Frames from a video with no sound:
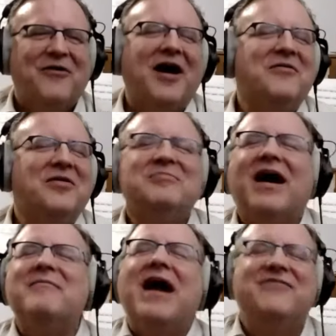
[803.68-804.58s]
well,
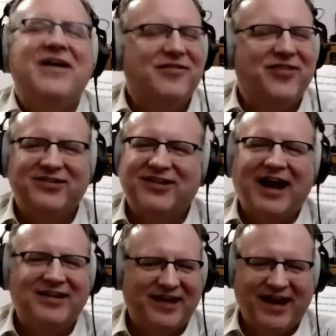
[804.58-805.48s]
my favorite things that
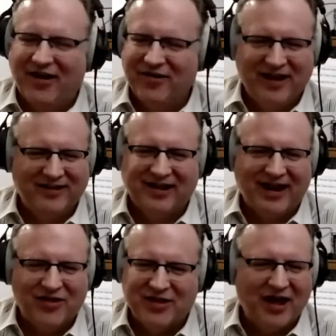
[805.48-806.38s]
I say are things that
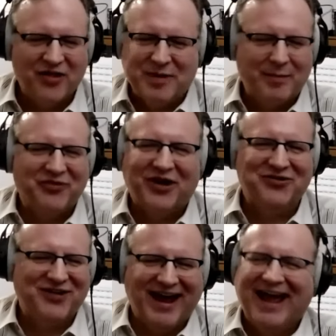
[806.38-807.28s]
other, other people don't
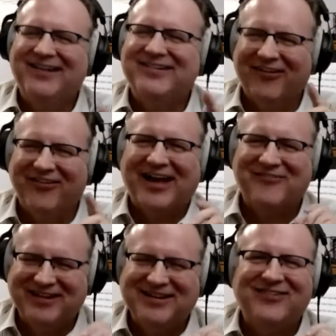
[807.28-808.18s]
say. And so, like
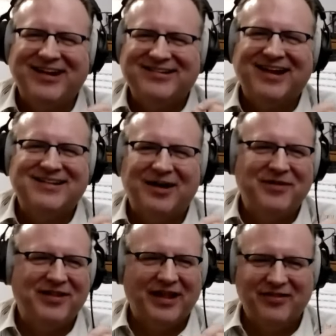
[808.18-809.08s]
when somebody says
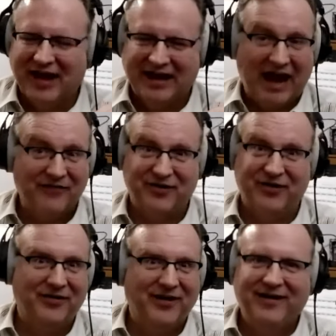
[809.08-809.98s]
something that, like
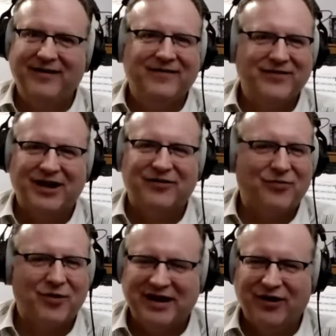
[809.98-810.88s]
after you know
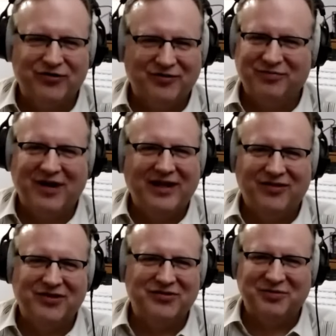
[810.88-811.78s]
40 years of playing
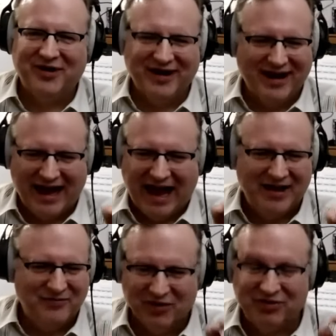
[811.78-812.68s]
this instrument
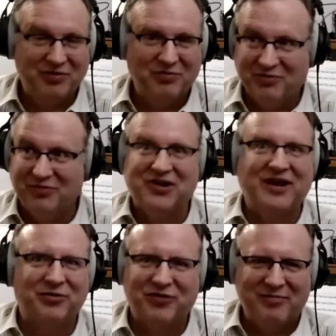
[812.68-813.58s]
and with studying
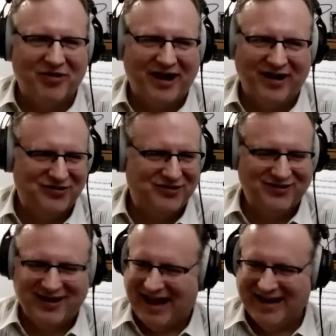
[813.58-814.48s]
with great players
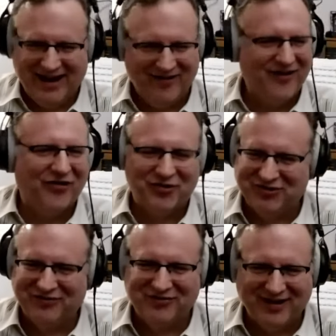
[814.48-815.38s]
and hearing all sorts
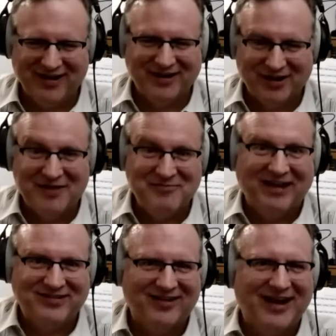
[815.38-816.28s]
of
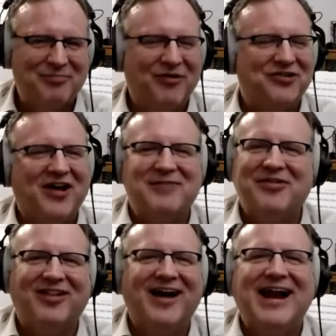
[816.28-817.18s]
amazing clarinet players talking about
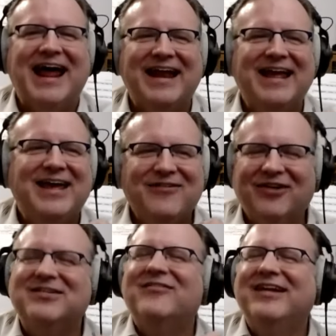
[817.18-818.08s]
the clarinet. When
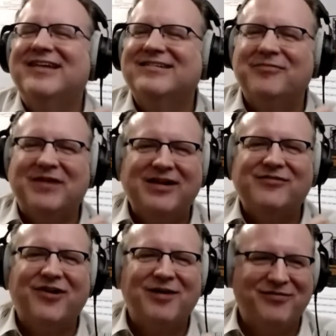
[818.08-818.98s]
somebody says something I
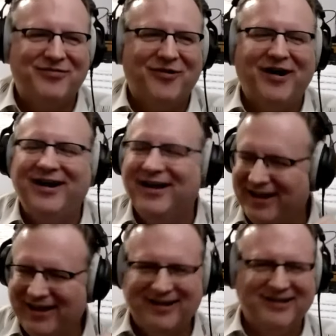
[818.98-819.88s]
never heard before,
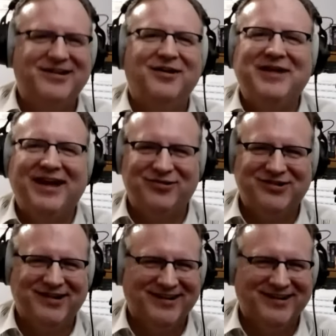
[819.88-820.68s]
consider me interested.